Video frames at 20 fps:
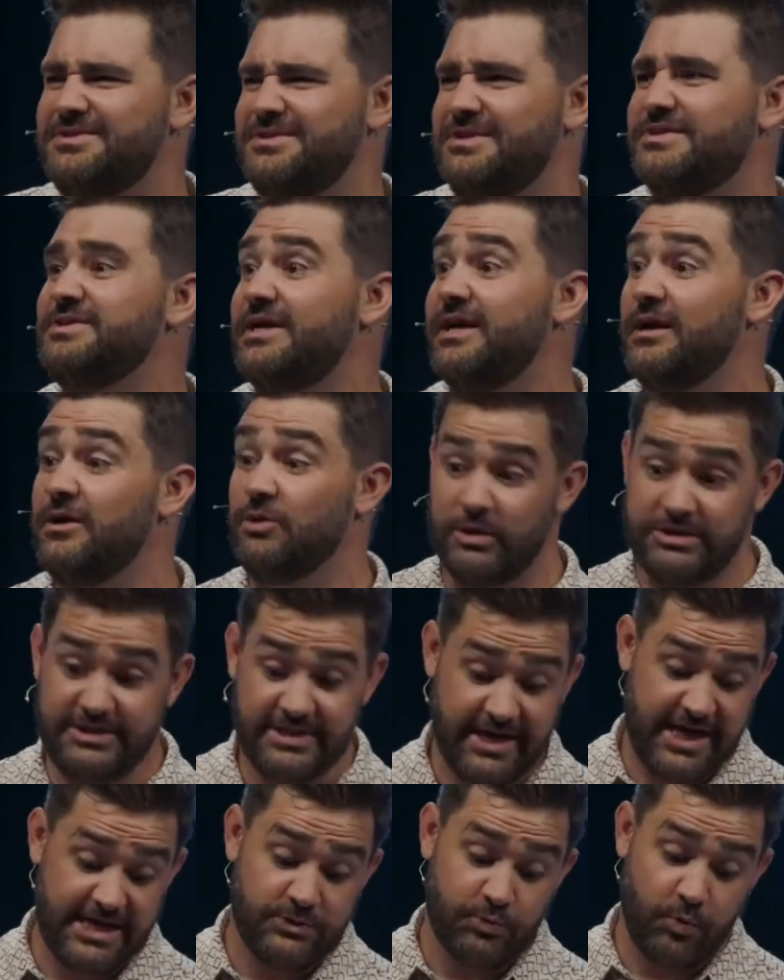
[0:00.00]
is here. Lauren's like,
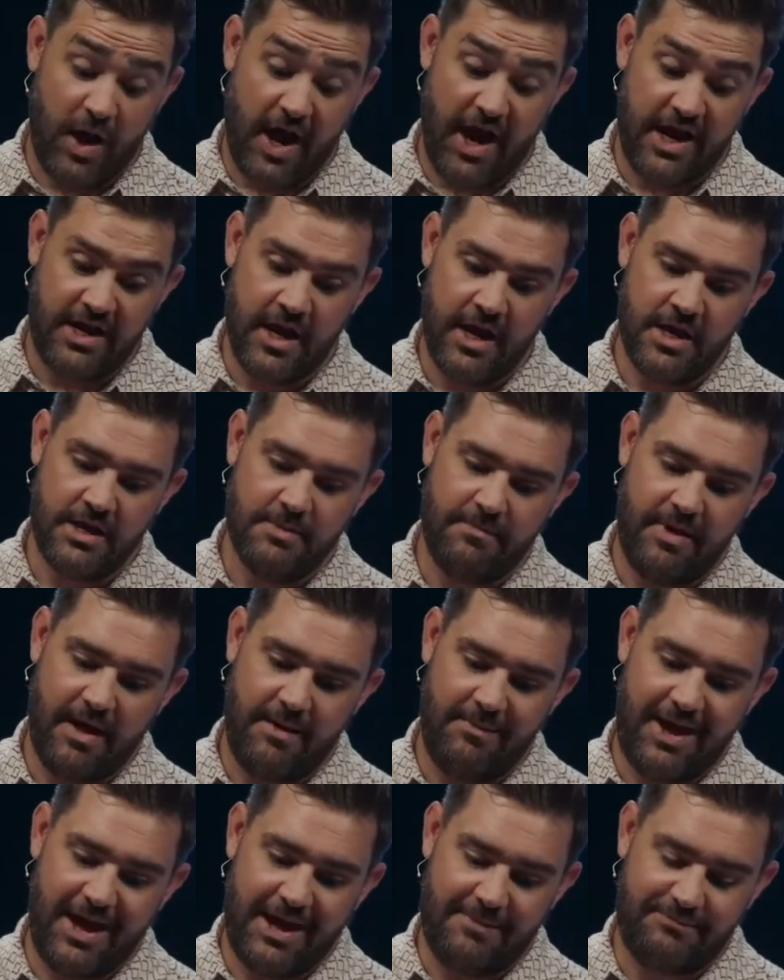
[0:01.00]
it's what the
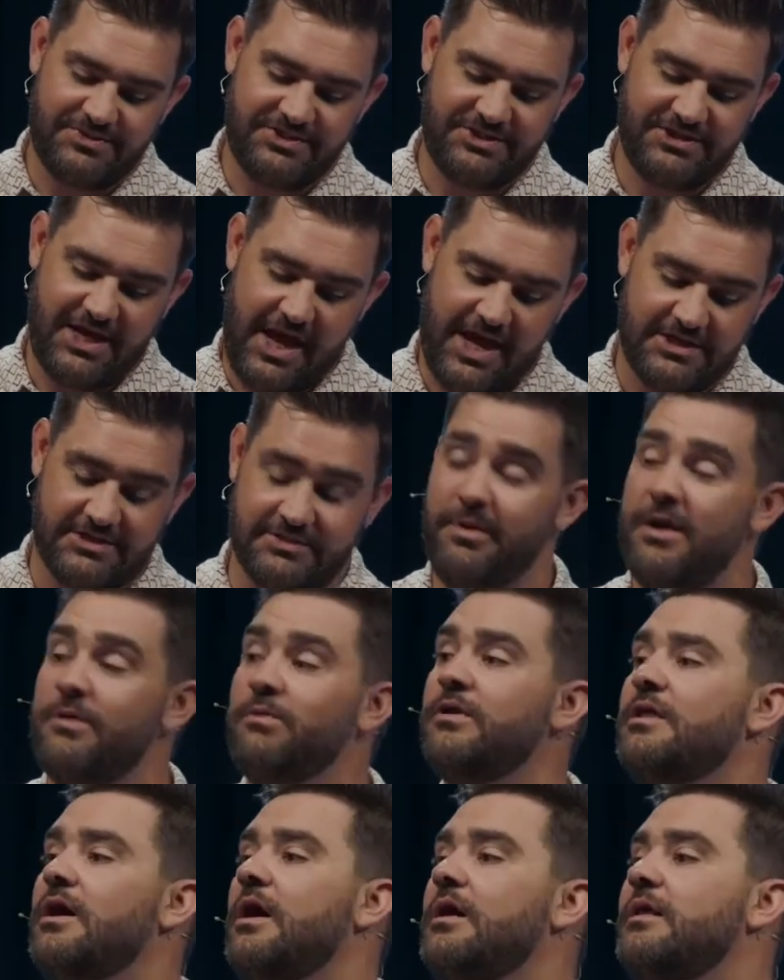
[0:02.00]
map says. Probably
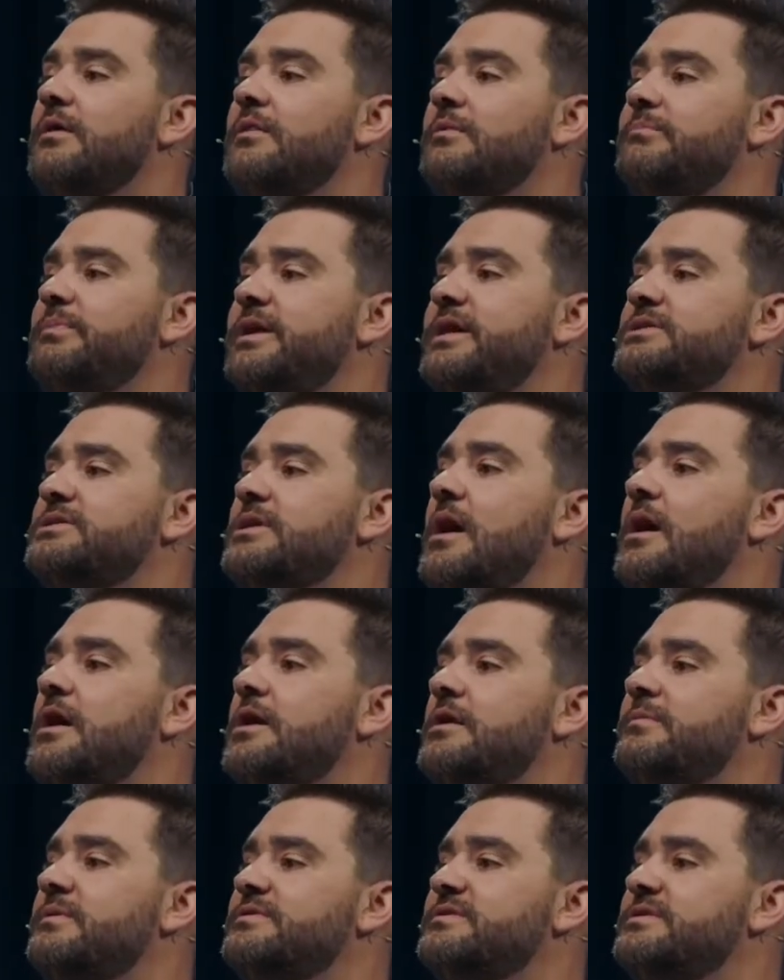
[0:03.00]
one of the biggest
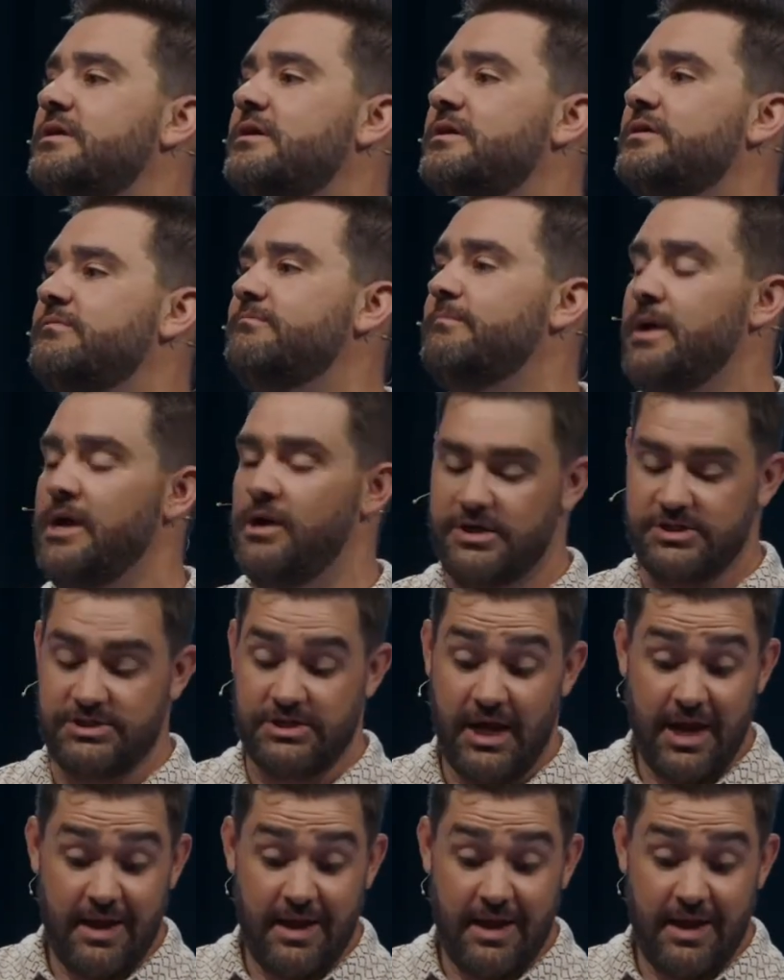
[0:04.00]
arguments in our marriage.